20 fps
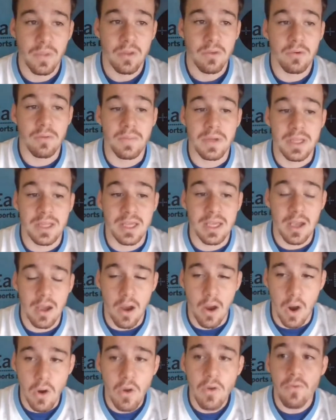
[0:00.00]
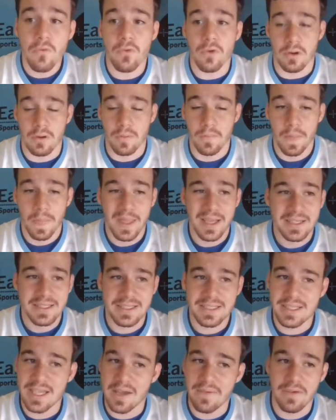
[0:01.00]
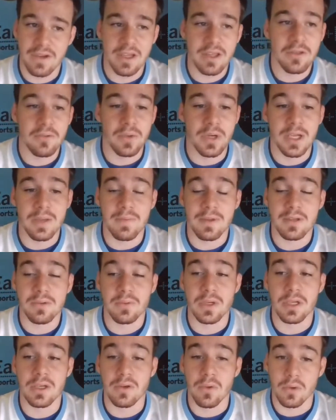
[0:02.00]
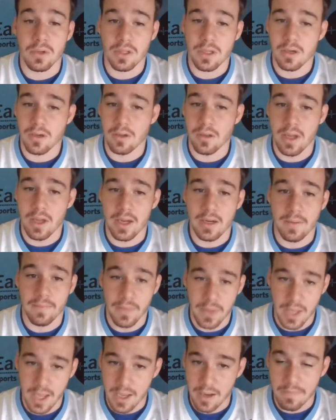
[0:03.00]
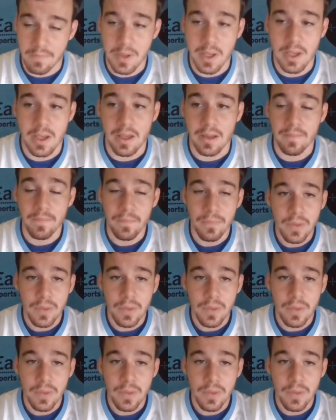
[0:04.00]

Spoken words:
will be the over 73 between North Carolina and Pitt.